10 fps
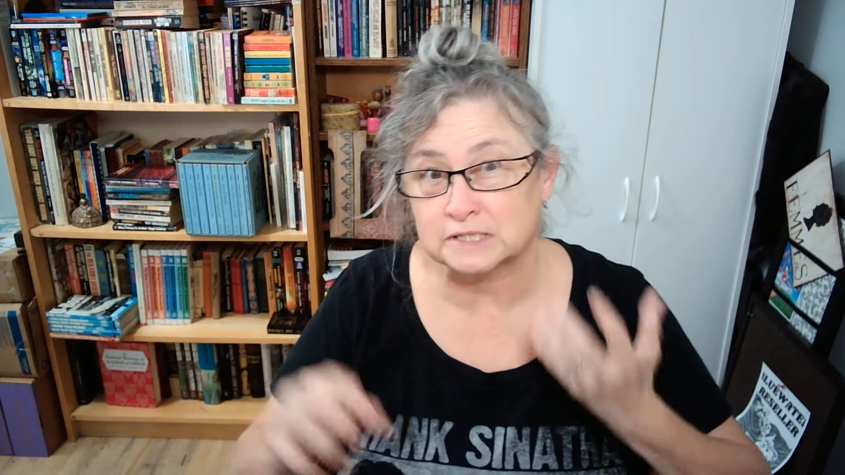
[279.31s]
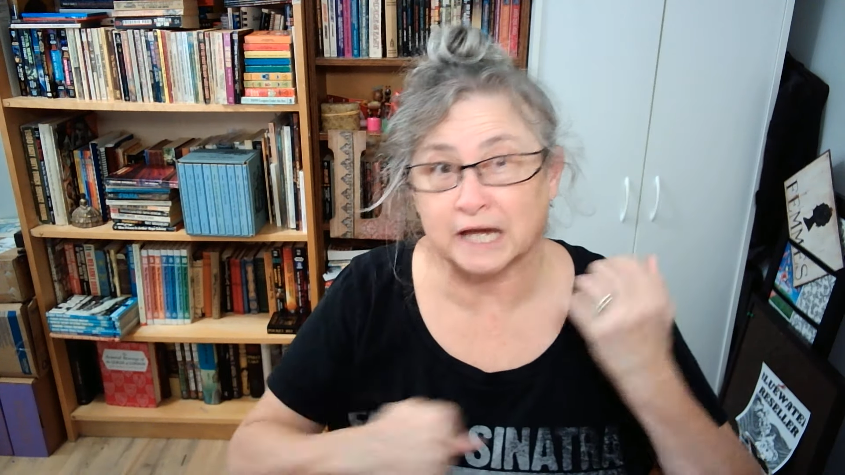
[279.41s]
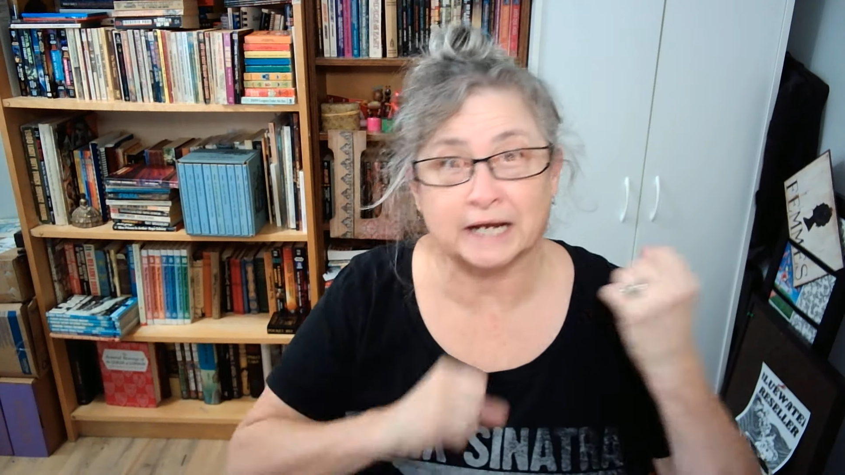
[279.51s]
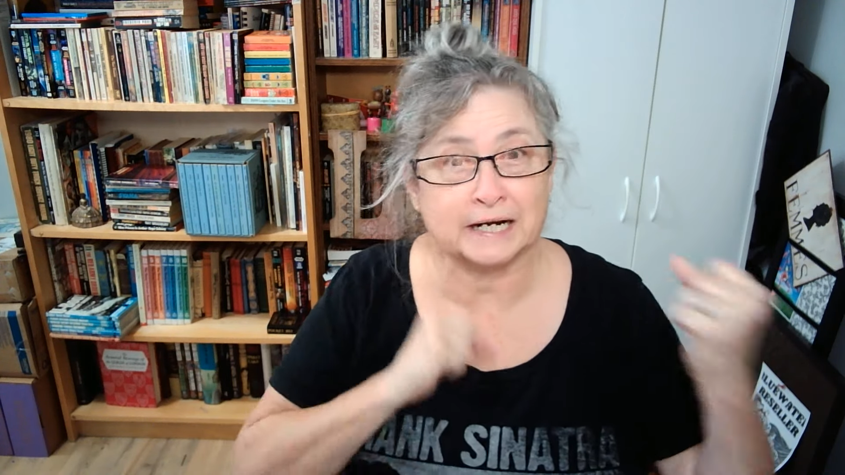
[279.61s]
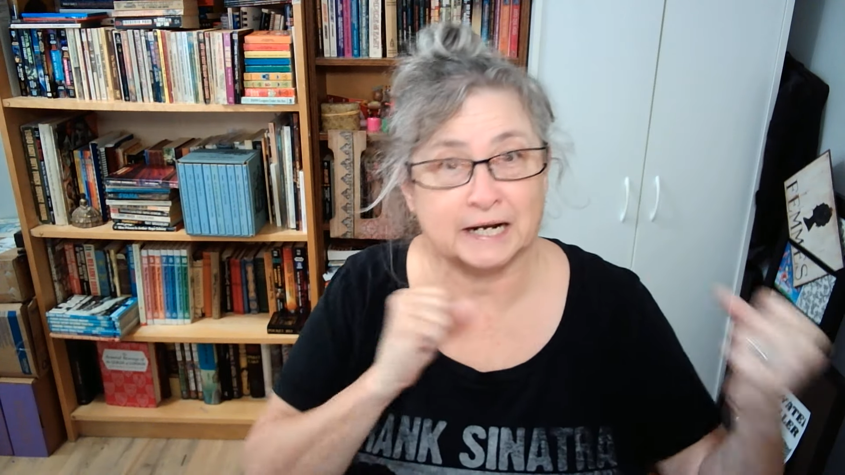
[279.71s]

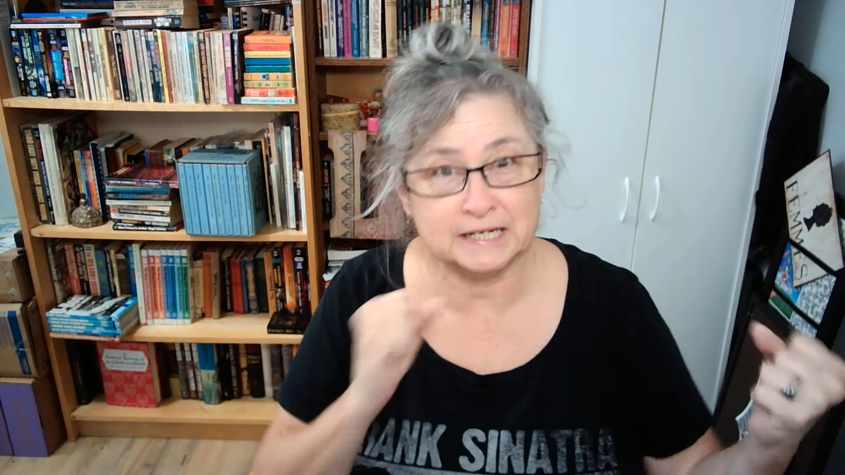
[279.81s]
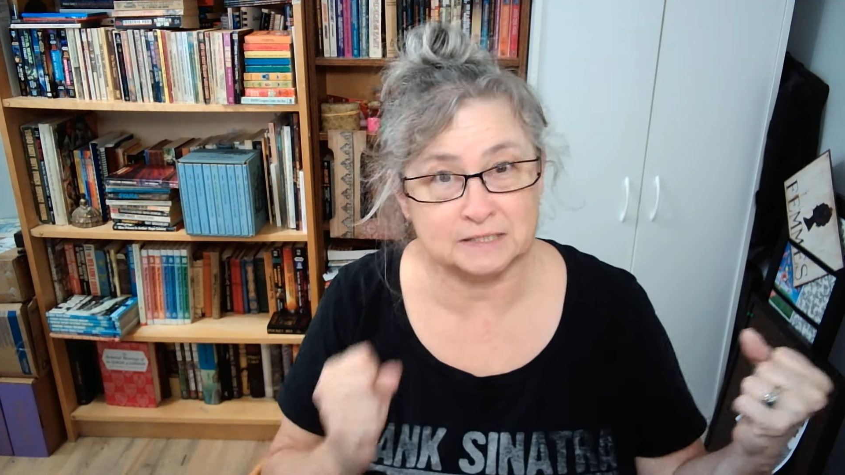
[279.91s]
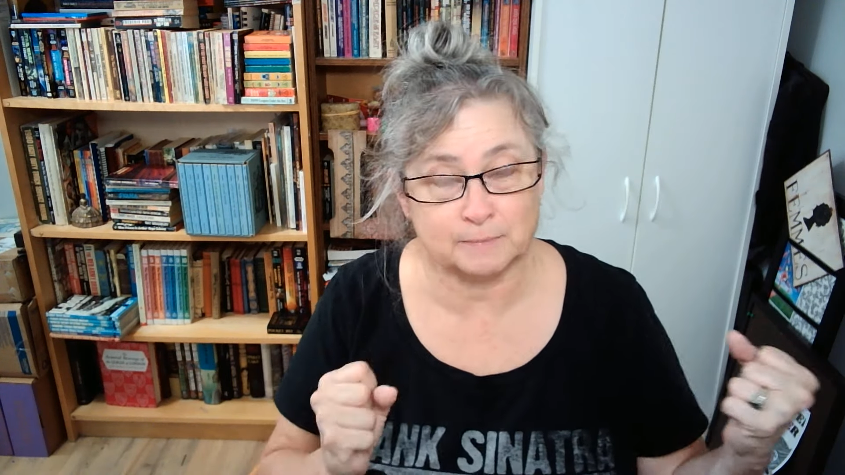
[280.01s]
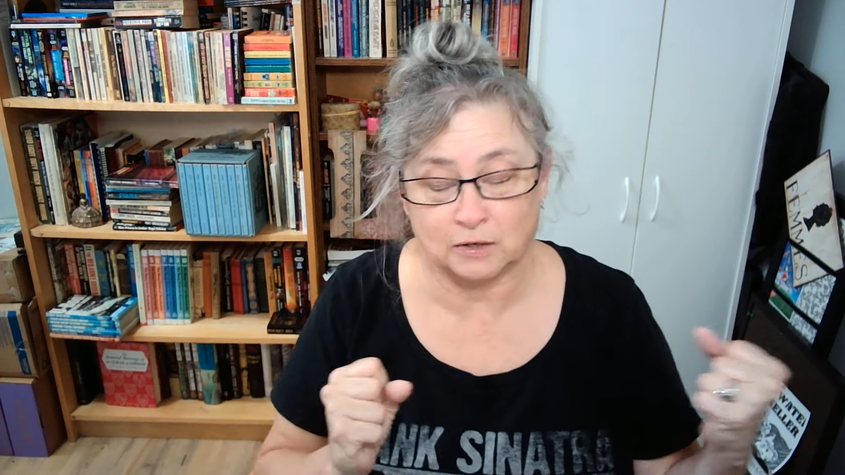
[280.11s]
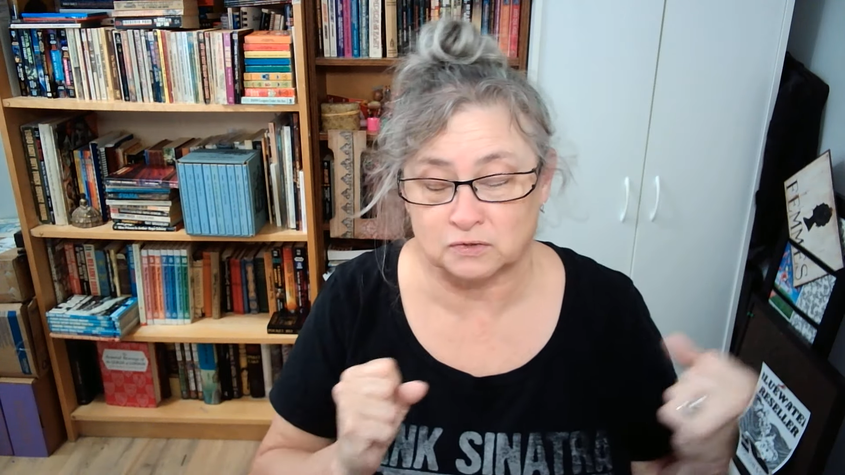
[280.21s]
done and I did
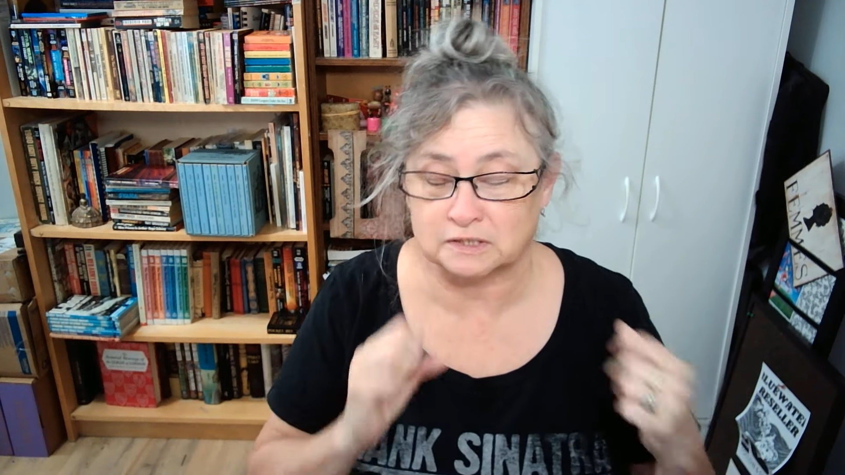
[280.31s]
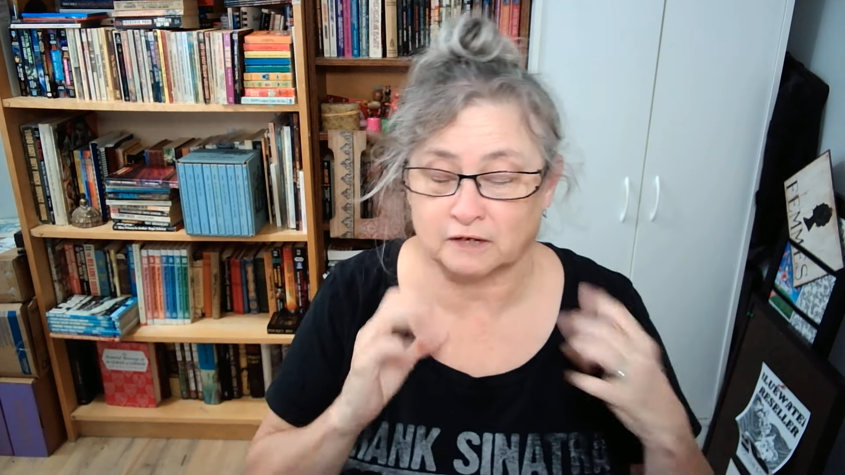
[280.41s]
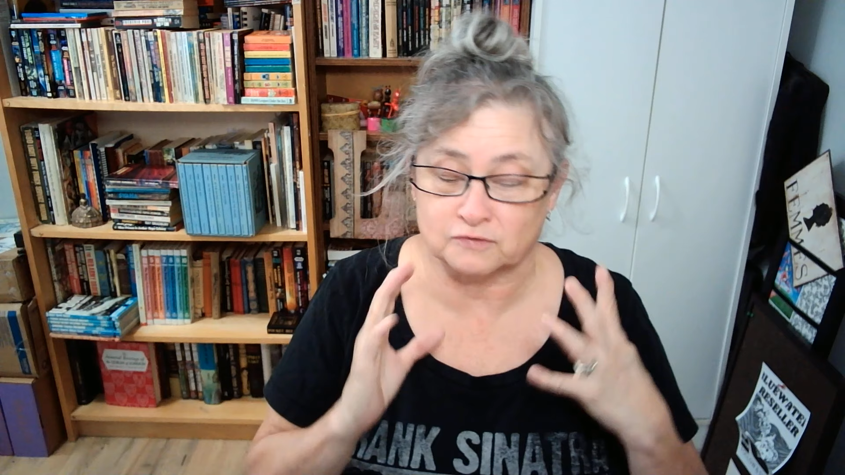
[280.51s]
some house stuff,